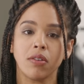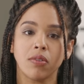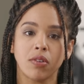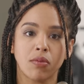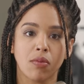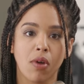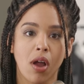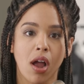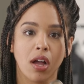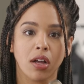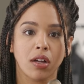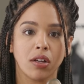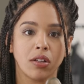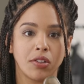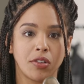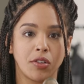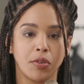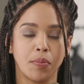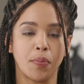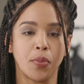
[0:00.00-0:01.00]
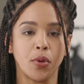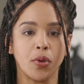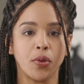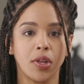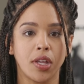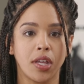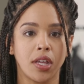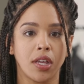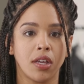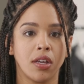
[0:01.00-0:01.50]
even rock a little
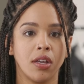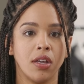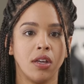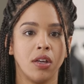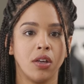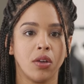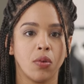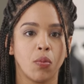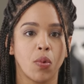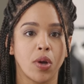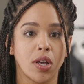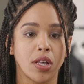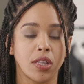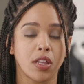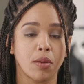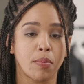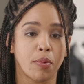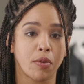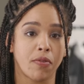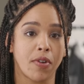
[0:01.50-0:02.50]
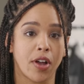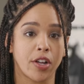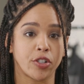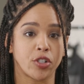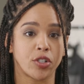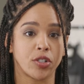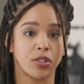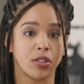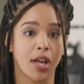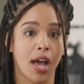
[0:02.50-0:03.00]
booty with a
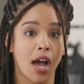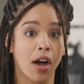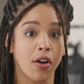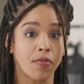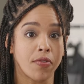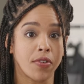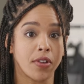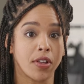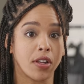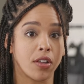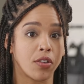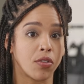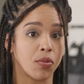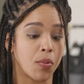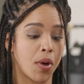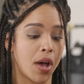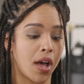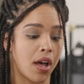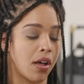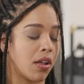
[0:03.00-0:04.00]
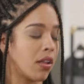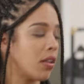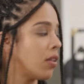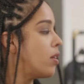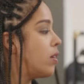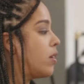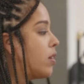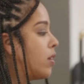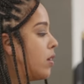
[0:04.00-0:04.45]
professional outfit as well.